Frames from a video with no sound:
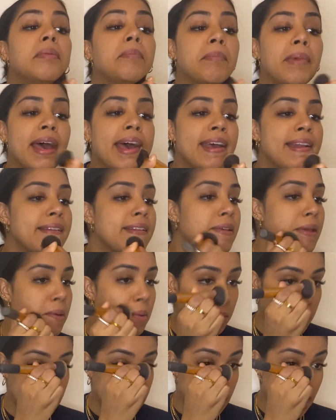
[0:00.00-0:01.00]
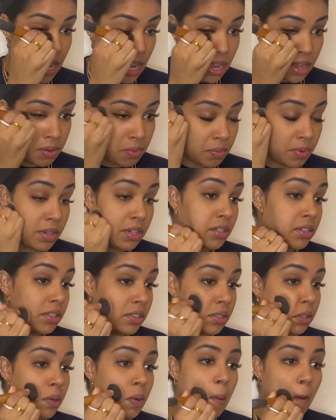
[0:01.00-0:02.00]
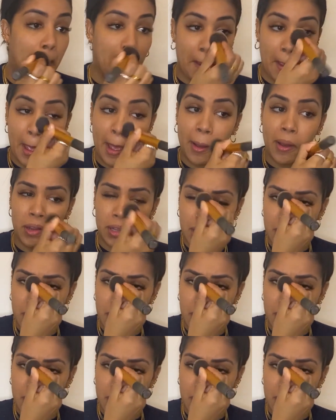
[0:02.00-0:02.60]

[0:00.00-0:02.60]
Matte, which I'll